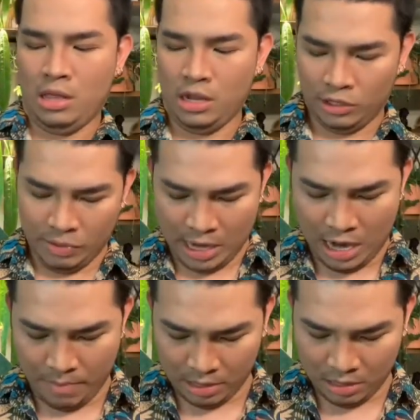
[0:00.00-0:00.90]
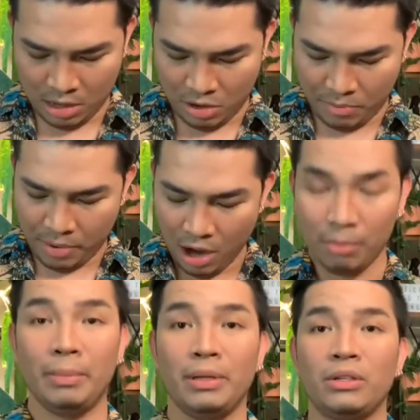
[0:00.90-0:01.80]
That's what happens. Another
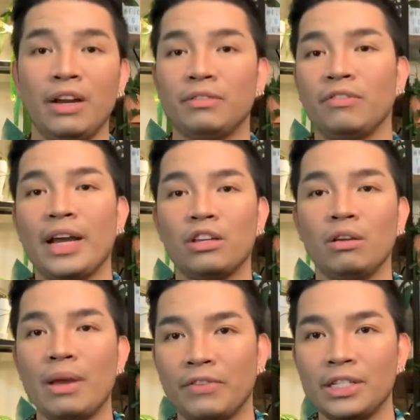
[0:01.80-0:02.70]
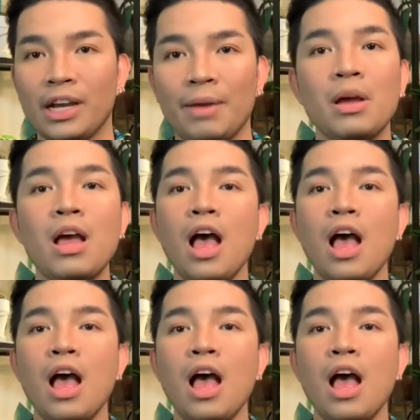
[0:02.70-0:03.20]
problem is you have to vacuum every time.